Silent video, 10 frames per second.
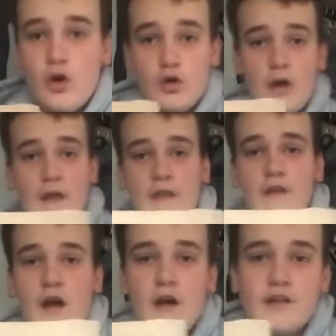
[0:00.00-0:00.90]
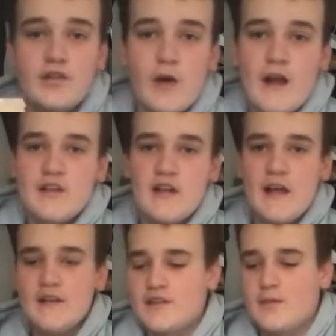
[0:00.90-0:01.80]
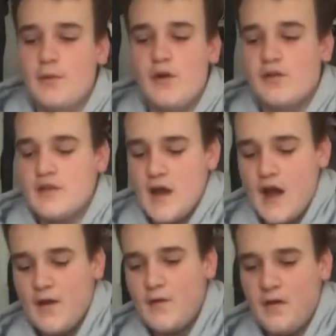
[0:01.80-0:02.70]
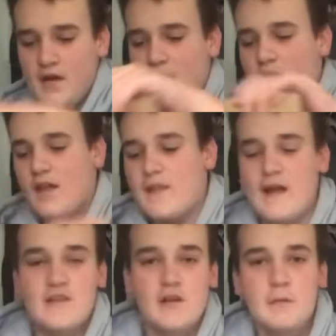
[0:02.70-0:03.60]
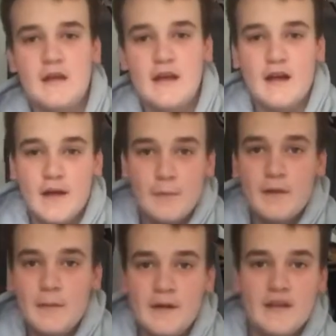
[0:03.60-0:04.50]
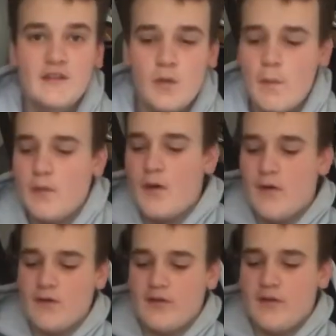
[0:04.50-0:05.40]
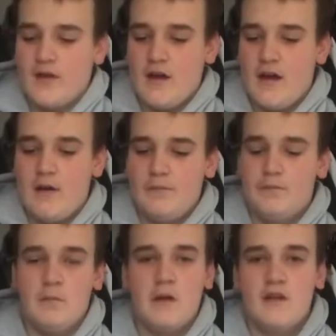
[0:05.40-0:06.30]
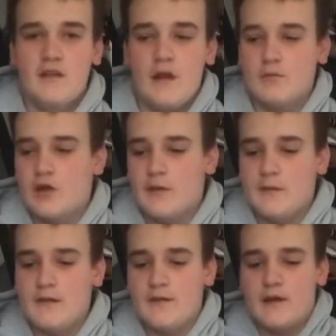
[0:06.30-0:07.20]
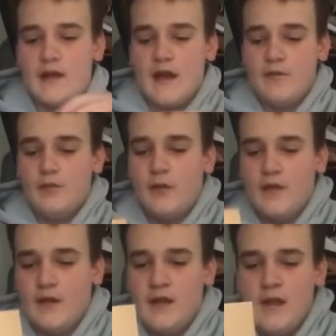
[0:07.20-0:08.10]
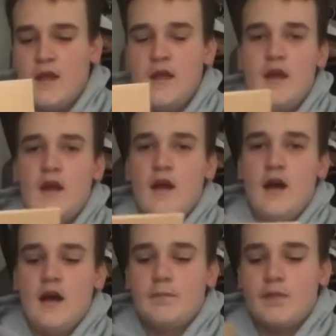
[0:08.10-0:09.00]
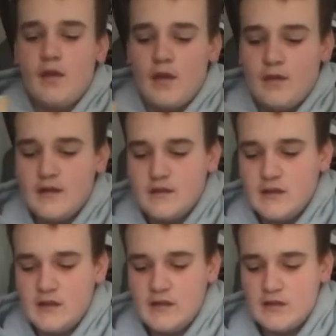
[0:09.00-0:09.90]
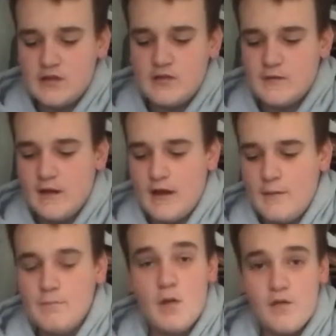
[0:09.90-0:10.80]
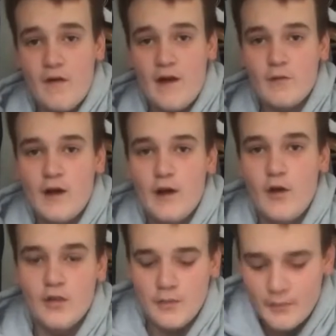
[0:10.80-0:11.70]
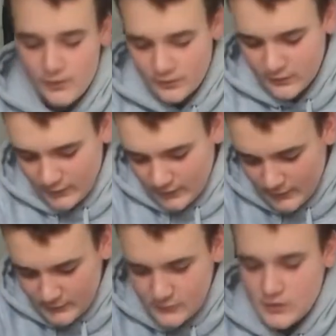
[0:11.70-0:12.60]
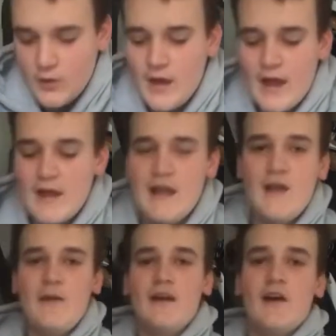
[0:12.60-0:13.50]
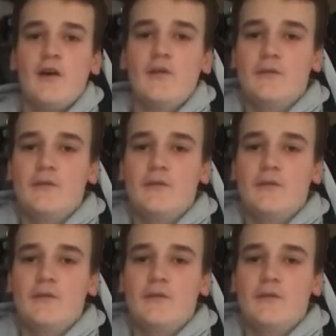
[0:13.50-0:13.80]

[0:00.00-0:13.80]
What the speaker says: Alright then, guys, so actually into the box now. That took me a couple of minutes to unbox because I'm trying to be very careful with it. This does move around quite a lot in the box. So yeah, here we go.